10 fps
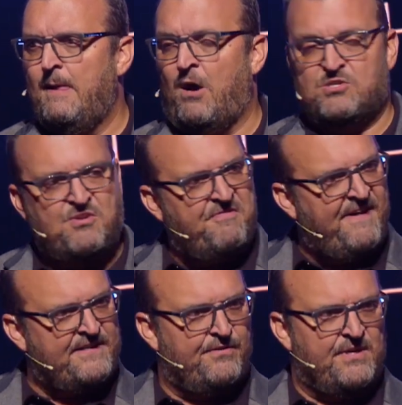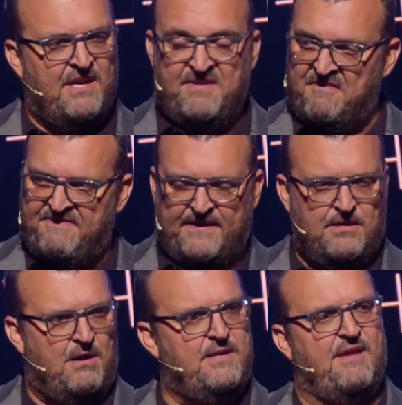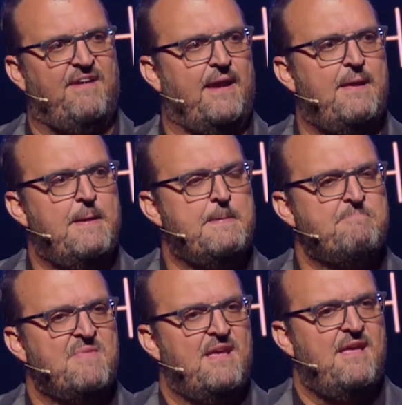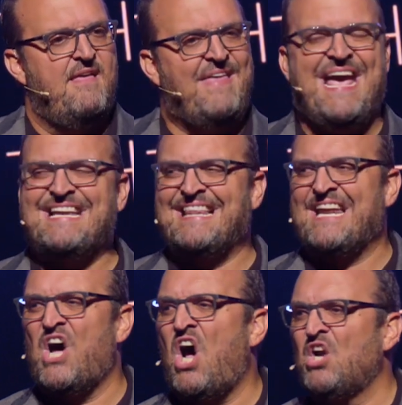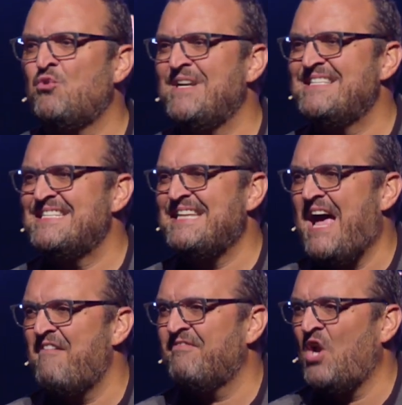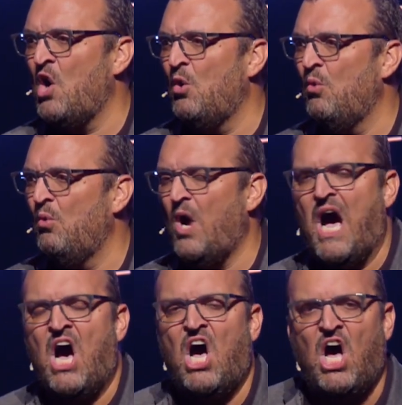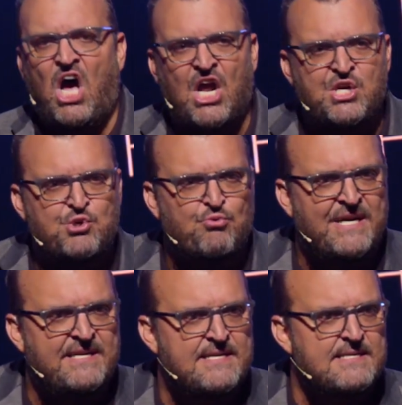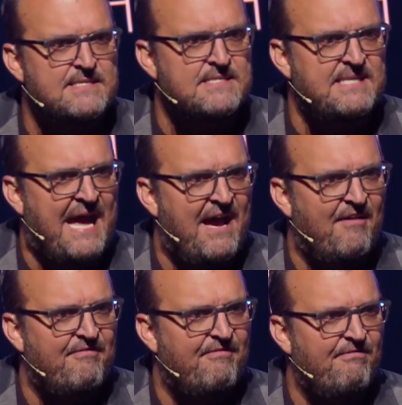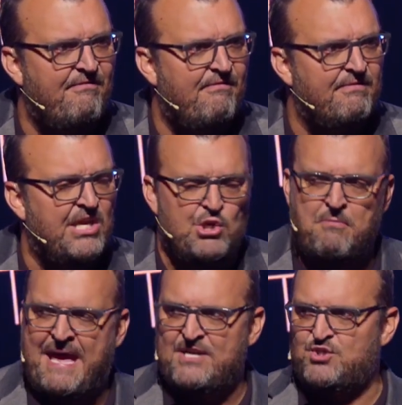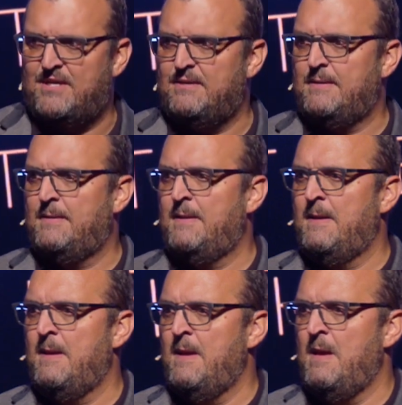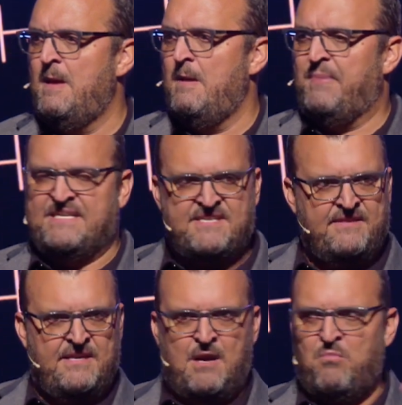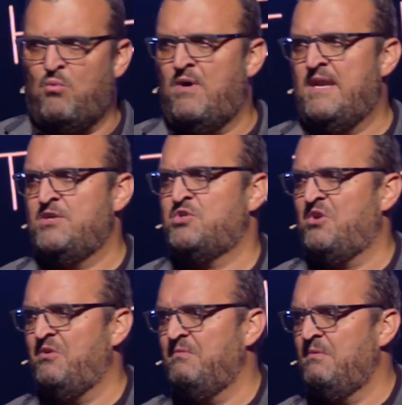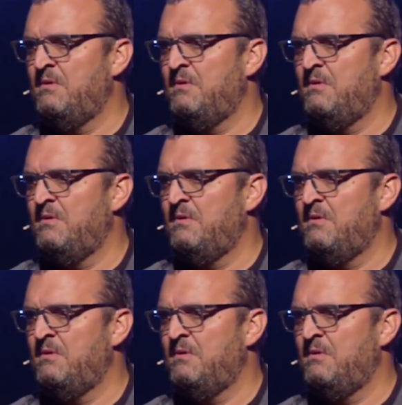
Also affected their giving, affected our giving. They had to let 100 staff go. 100 staff. Can you imagine? But he said the number one issue